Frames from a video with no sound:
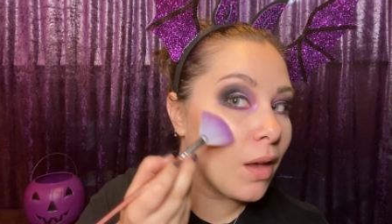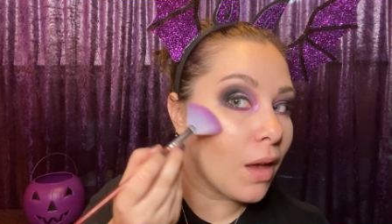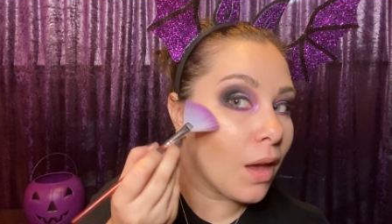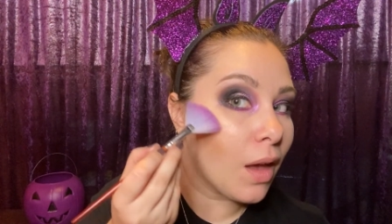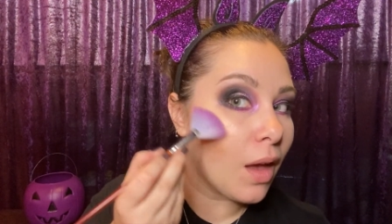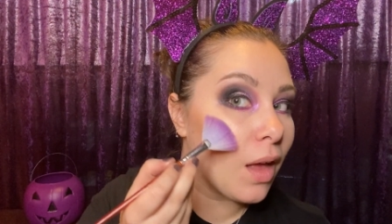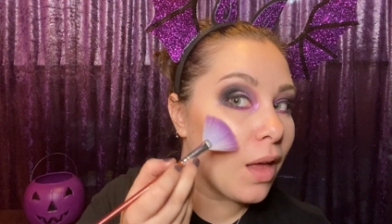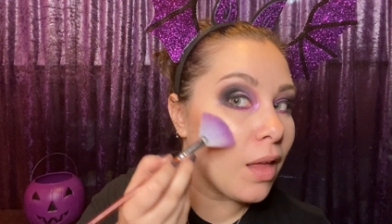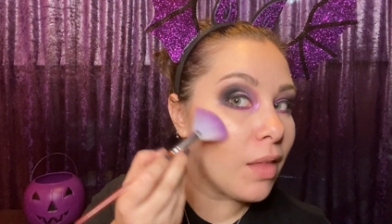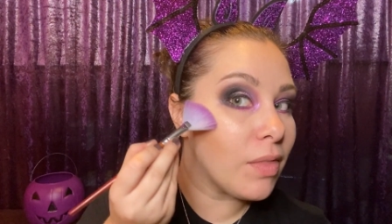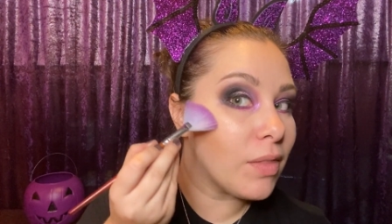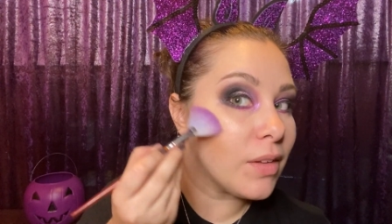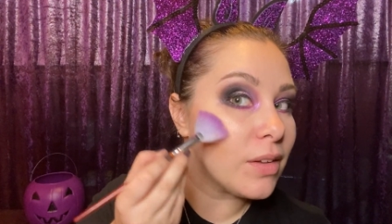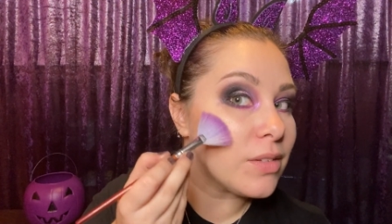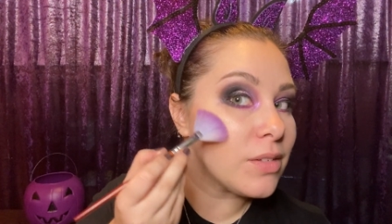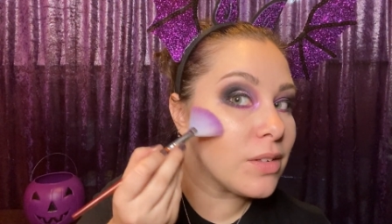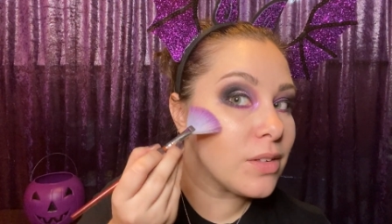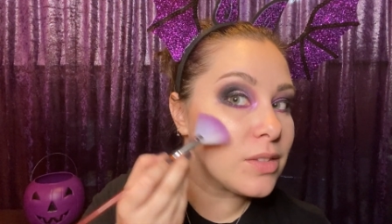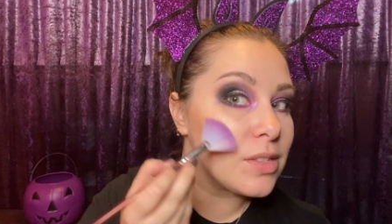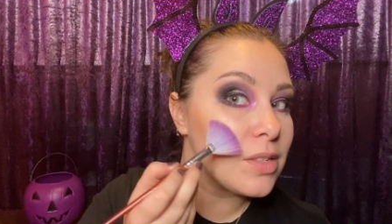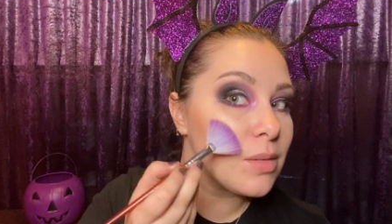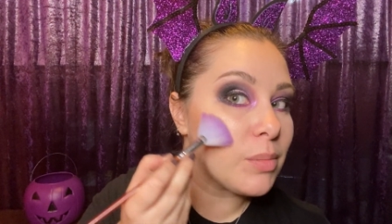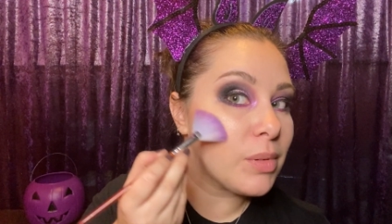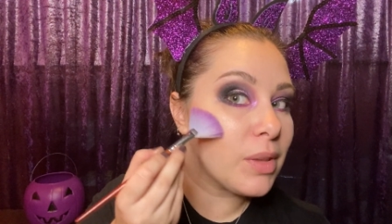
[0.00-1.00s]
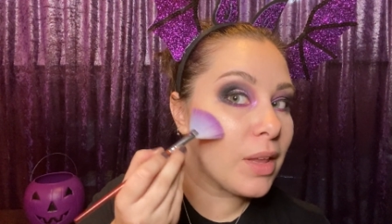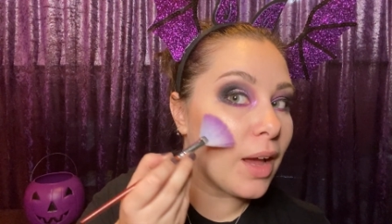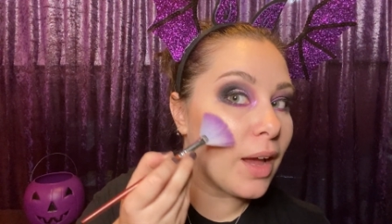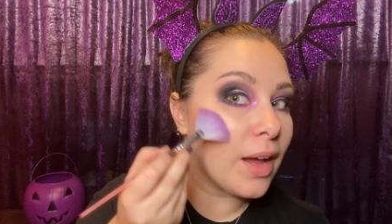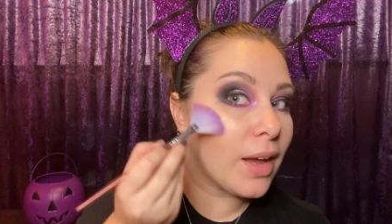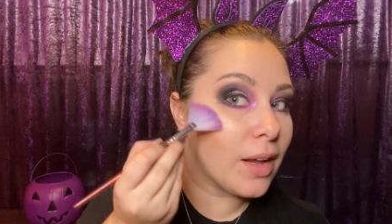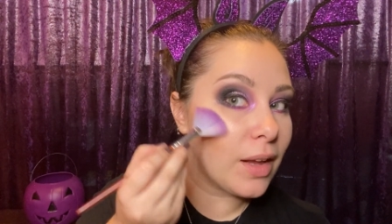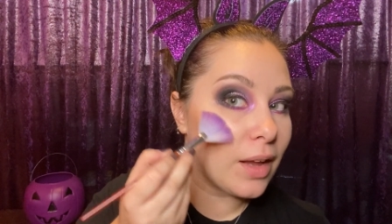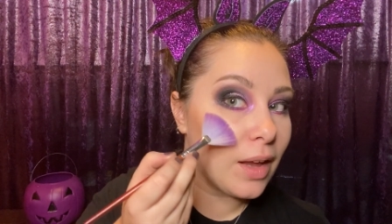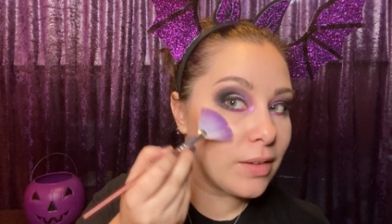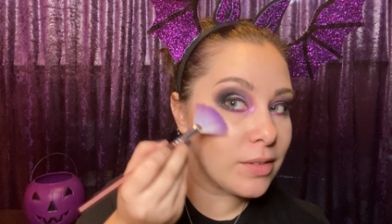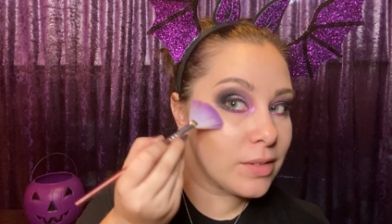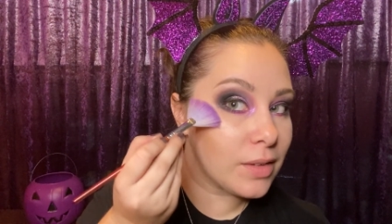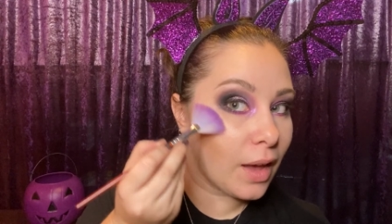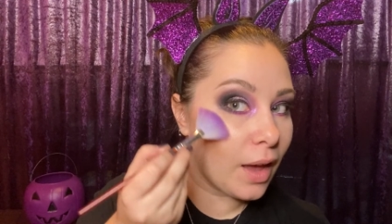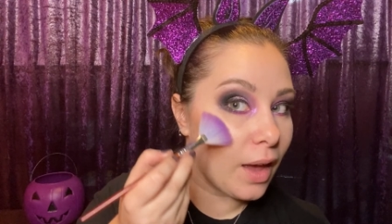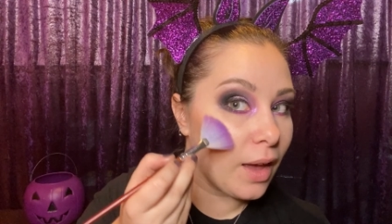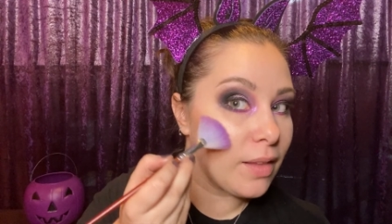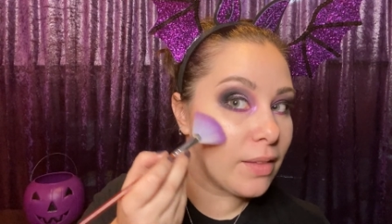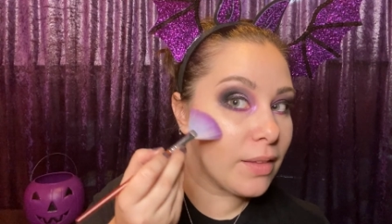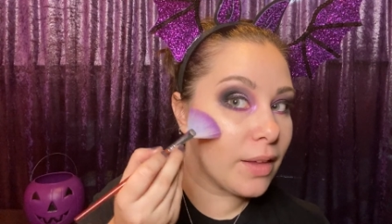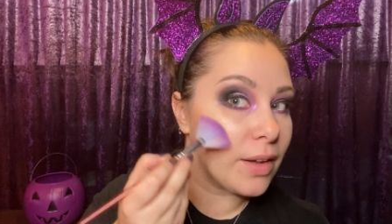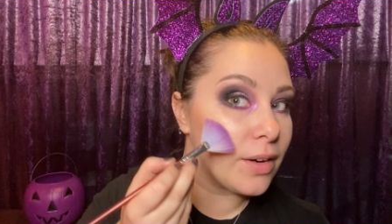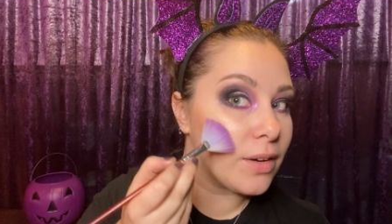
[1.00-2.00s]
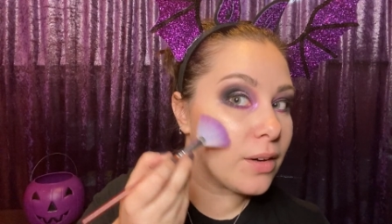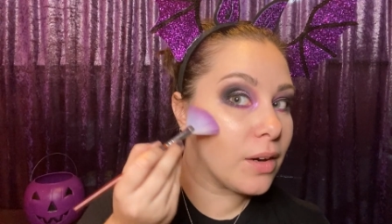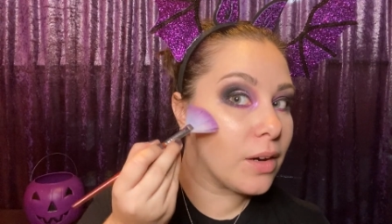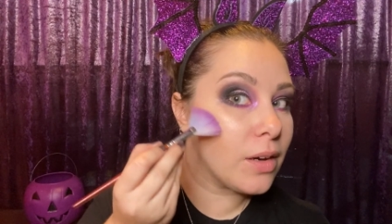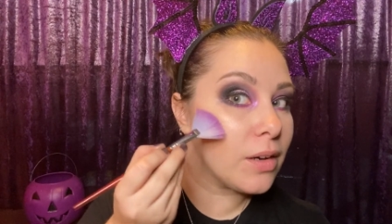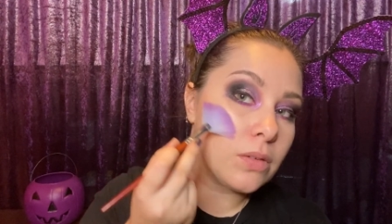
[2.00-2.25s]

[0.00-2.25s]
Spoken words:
And then just apply it as a highlighter.